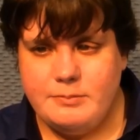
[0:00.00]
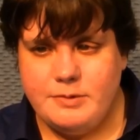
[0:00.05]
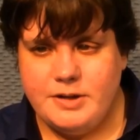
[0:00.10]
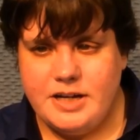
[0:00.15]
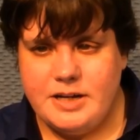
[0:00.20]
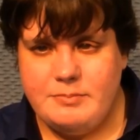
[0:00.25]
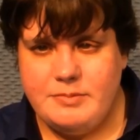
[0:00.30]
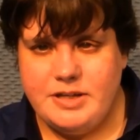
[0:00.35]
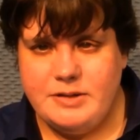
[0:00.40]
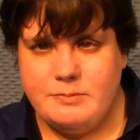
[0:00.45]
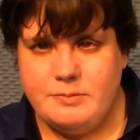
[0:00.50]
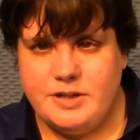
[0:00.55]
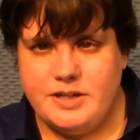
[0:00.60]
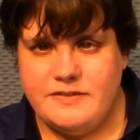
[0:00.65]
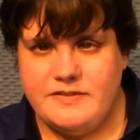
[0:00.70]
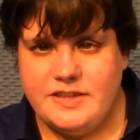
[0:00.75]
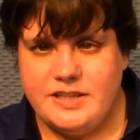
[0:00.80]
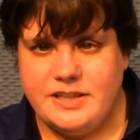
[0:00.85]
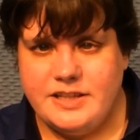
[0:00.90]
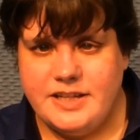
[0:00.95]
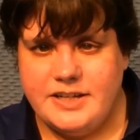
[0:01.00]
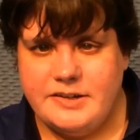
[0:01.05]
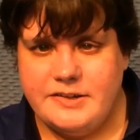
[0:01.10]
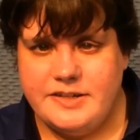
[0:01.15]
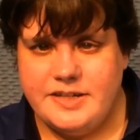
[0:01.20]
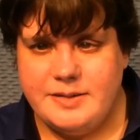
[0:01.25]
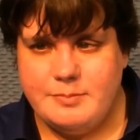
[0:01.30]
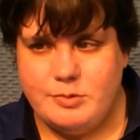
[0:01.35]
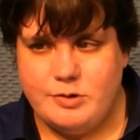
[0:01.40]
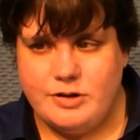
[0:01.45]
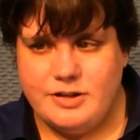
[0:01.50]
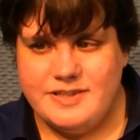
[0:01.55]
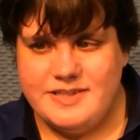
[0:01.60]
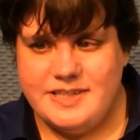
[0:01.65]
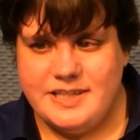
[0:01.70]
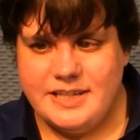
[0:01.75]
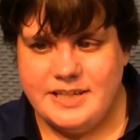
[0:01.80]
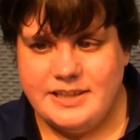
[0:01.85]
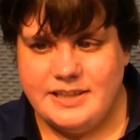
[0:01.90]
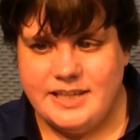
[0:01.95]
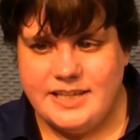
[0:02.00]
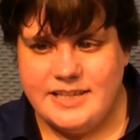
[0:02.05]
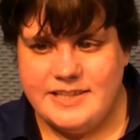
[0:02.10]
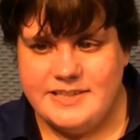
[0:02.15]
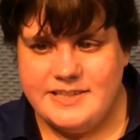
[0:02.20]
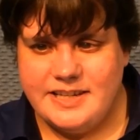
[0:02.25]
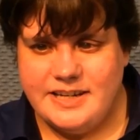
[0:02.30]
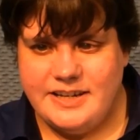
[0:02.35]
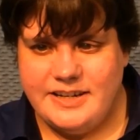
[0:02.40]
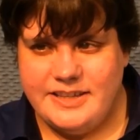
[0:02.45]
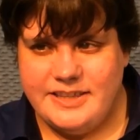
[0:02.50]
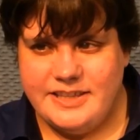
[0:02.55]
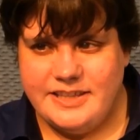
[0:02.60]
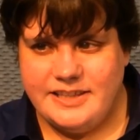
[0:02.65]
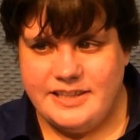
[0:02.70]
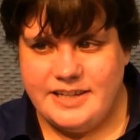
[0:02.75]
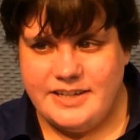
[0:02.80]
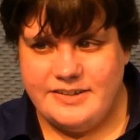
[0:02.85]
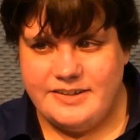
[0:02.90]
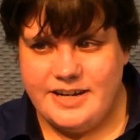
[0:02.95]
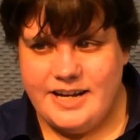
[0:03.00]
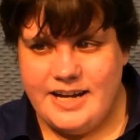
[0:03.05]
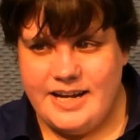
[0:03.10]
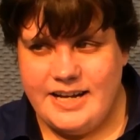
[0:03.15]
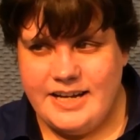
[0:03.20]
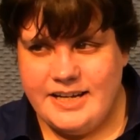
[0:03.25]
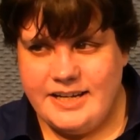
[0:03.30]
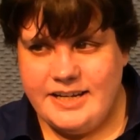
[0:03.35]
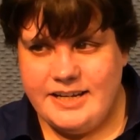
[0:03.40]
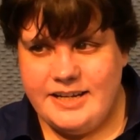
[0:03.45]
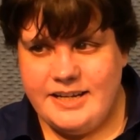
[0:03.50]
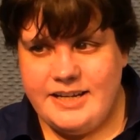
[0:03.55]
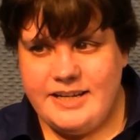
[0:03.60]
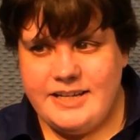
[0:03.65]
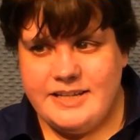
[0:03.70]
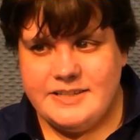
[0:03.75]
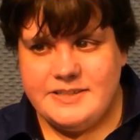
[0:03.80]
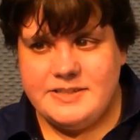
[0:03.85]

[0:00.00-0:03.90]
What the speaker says: And when I'm in one of the letter keyboards, it lands on the letter A.